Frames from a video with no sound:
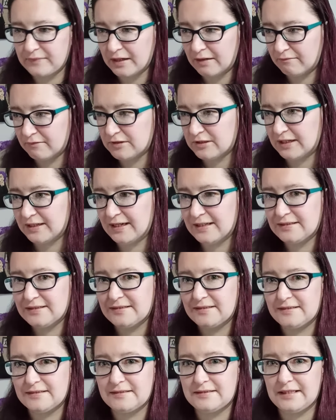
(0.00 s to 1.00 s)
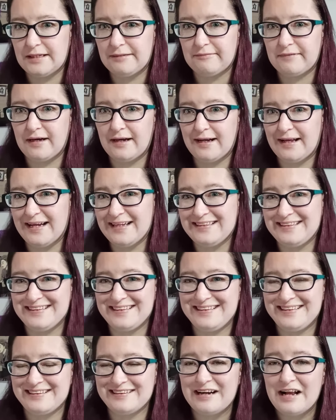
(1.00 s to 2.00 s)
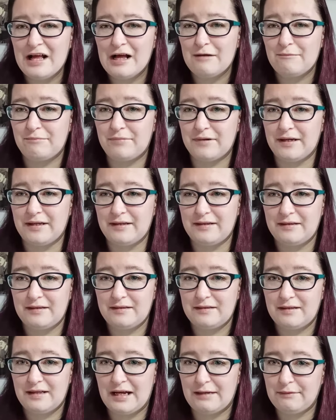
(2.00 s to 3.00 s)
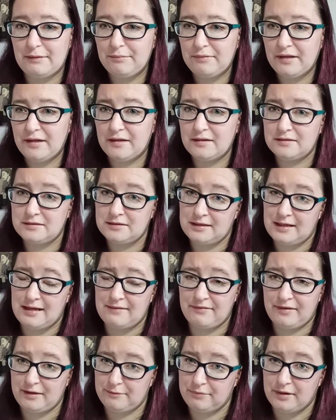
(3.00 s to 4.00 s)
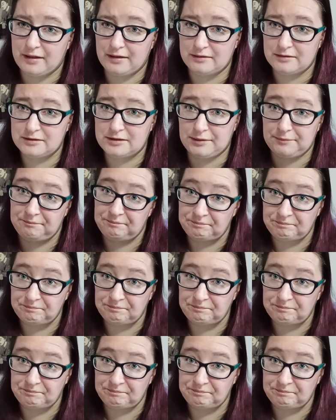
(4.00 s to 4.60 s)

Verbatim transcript: Which I guess is the same kind of idea here, but happy planner doesn't have Harry Potter, so.